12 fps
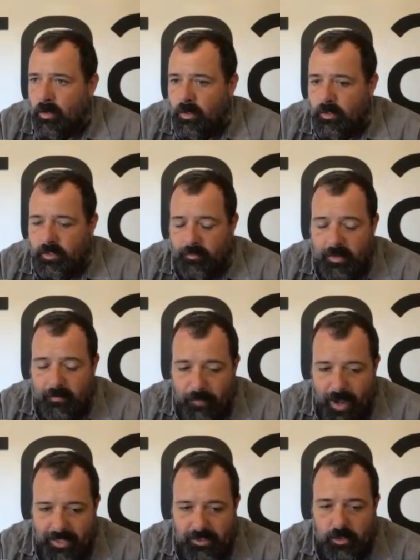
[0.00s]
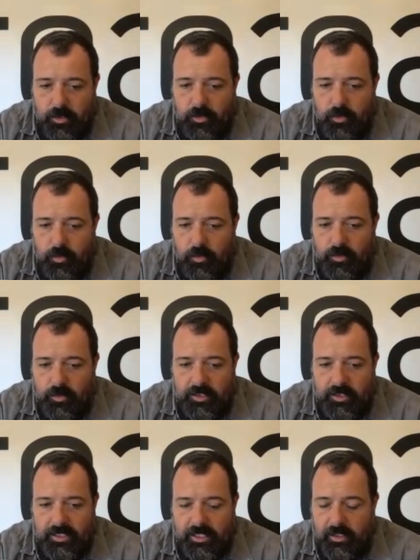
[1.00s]
some of the best tools
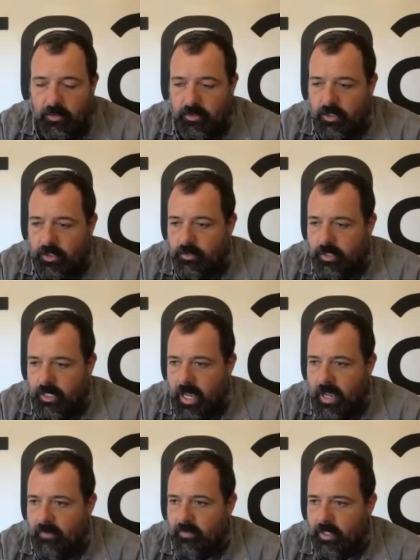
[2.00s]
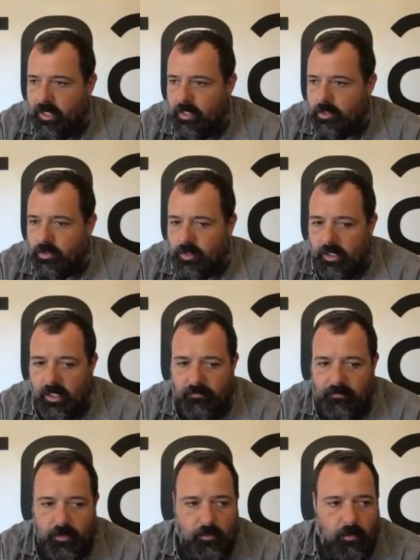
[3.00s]
and skills that you can have in the industry.
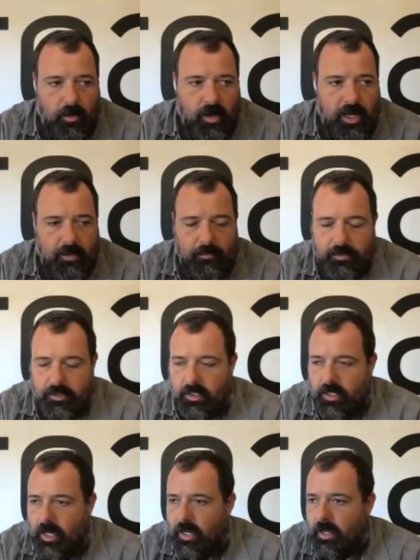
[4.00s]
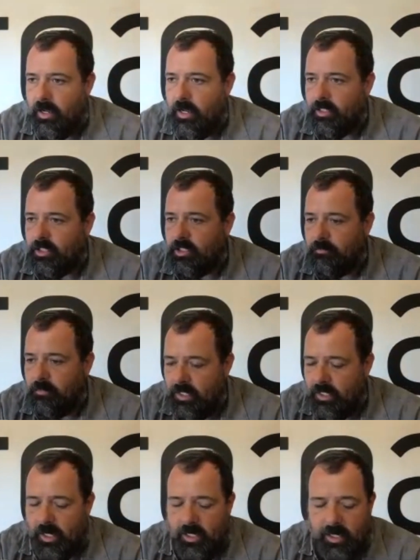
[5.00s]
If you are able to
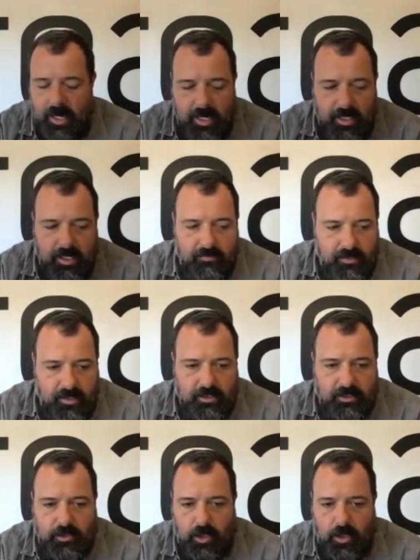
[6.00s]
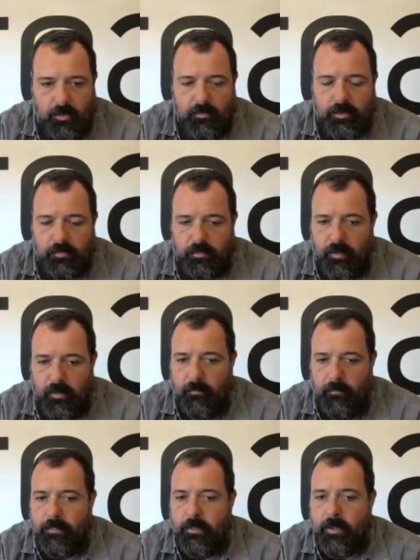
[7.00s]
speak on any of these terms,
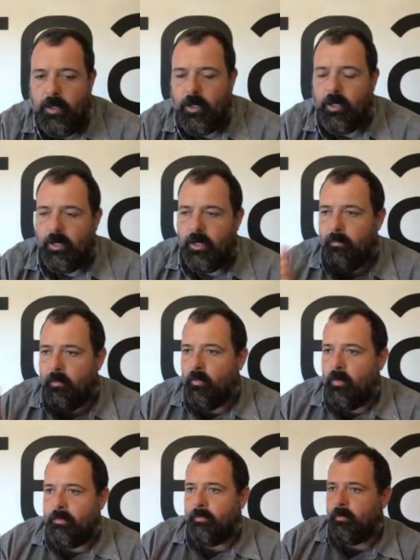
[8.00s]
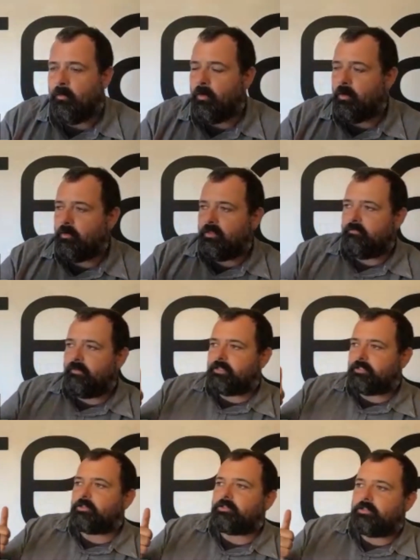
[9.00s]
you're going to number one be able to work with
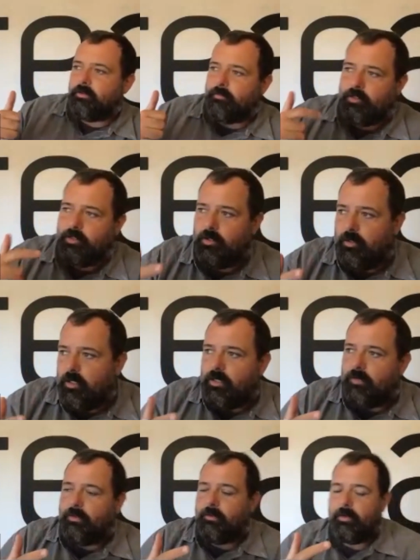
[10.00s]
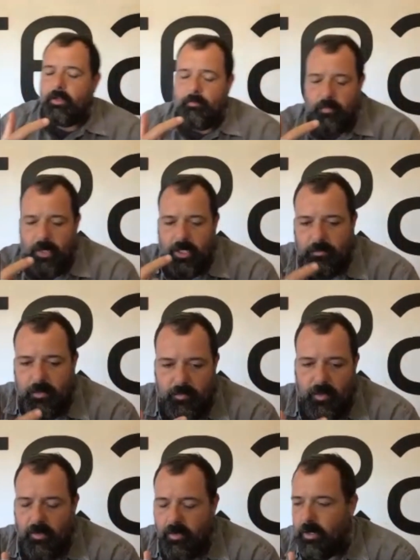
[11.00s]
investors. Number two, you're going to be able to impress
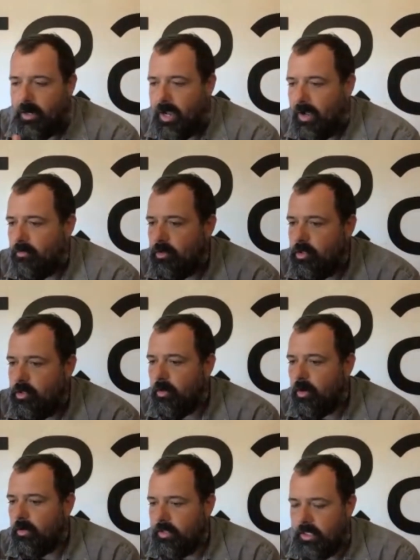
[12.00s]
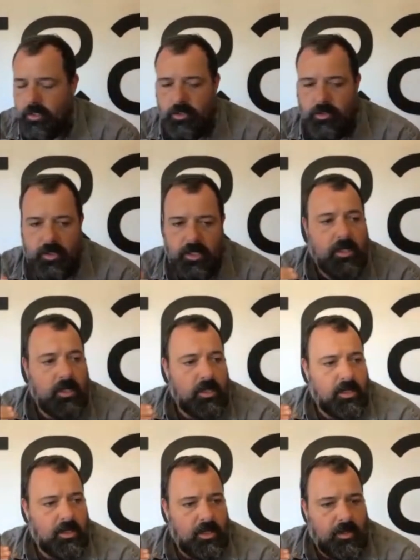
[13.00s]
people. I don't care how new you are in the industry.
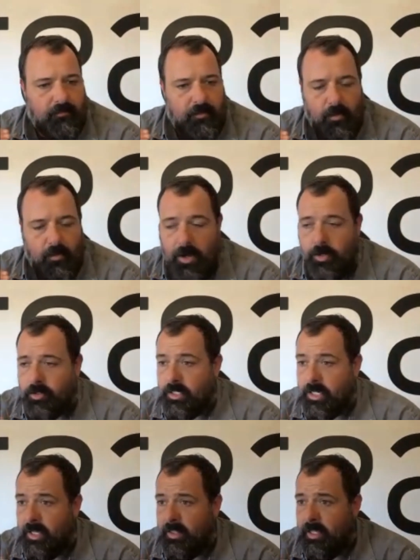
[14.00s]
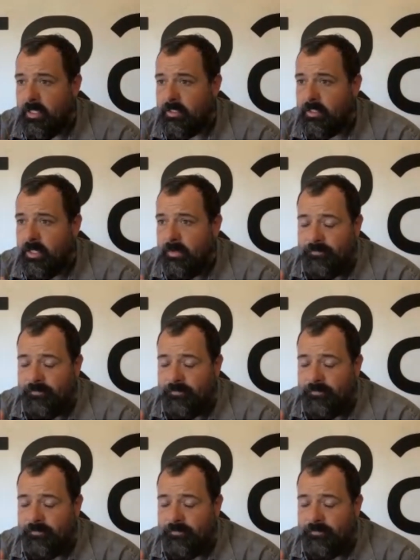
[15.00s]
If you understand this,